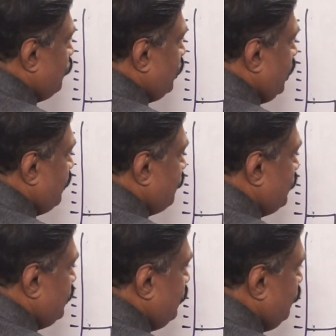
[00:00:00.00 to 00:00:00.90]
Okay,
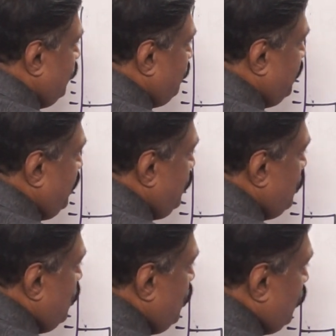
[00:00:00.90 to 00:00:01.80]
50
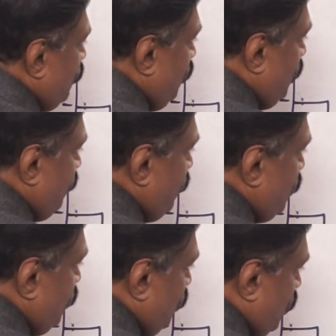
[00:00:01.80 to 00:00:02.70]
coulomb
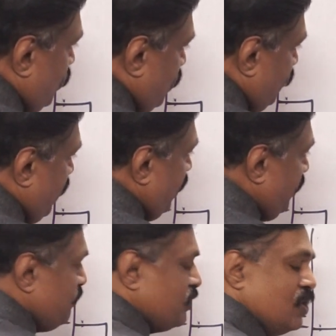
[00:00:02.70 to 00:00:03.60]
you have
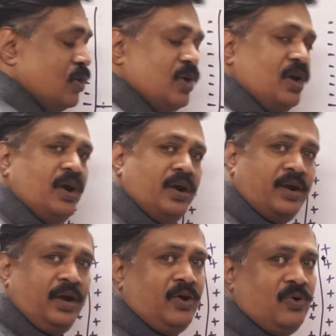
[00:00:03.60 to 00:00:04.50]
given.
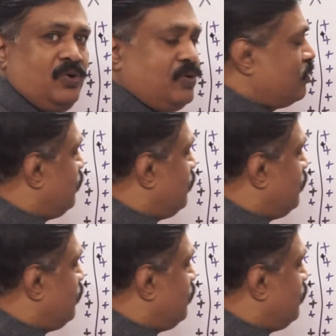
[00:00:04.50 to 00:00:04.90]
Now,